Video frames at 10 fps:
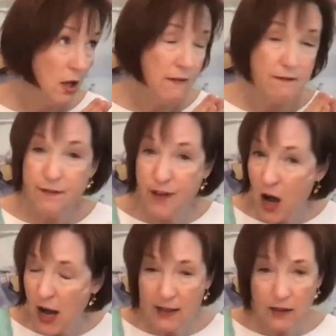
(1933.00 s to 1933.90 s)

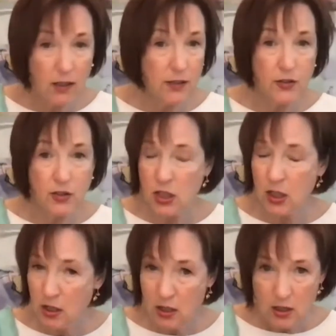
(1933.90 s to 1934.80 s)
violent,
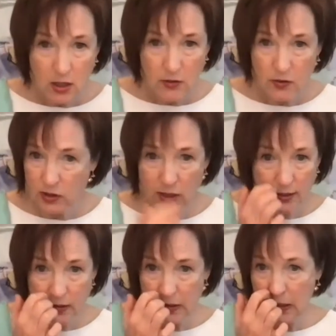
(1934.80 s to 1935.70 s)

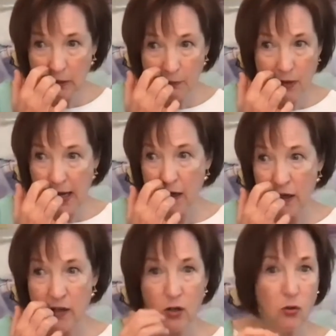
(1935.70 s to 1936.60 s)
sadistic
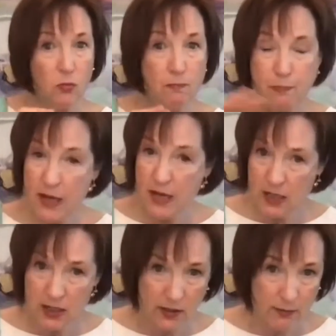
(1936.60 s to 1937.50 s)
man who beat
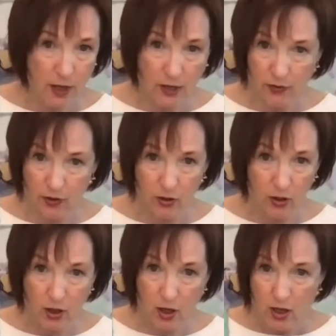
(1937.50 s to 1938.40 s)
his
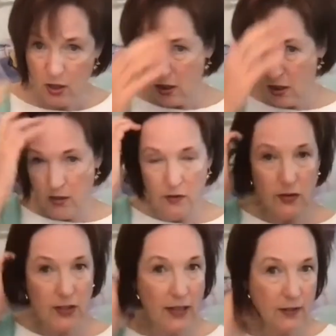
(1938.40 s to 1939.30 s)
mother
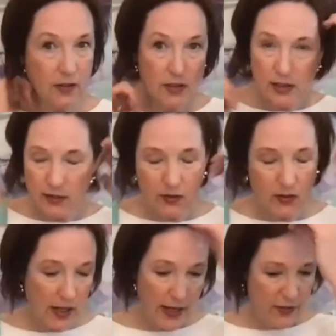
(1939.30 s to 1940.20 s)
senseless
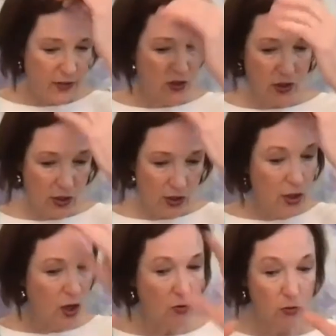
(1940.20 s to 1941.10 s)
and, you
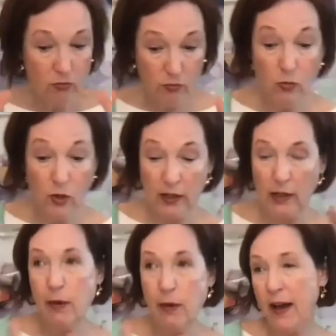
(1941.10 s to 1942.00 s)
know, really
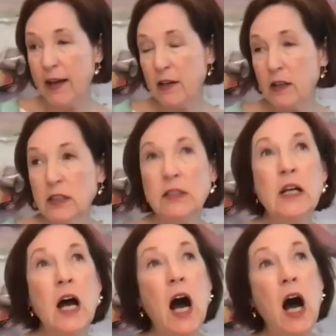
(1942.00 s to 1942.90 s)
bad.
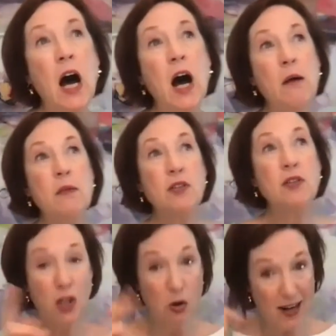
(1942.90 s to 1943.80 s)

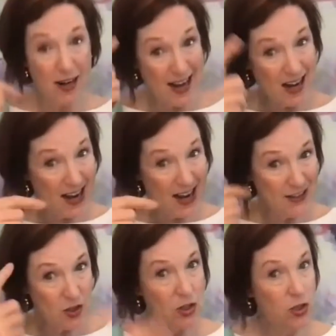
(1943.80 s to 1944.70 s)
So again, I
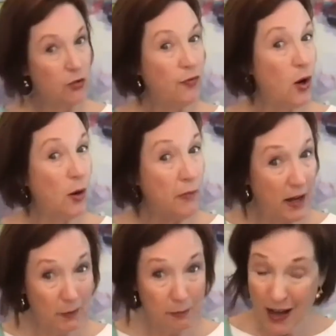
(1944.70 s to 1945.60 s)
start to form the
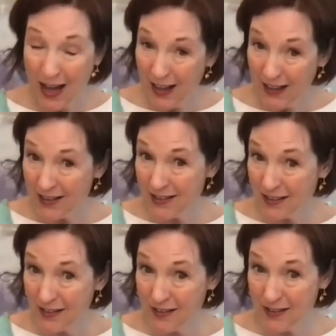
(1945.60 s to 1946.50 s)

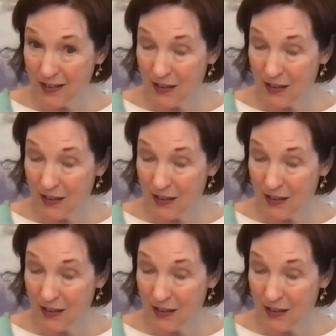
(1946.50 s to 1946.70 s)
hypothesis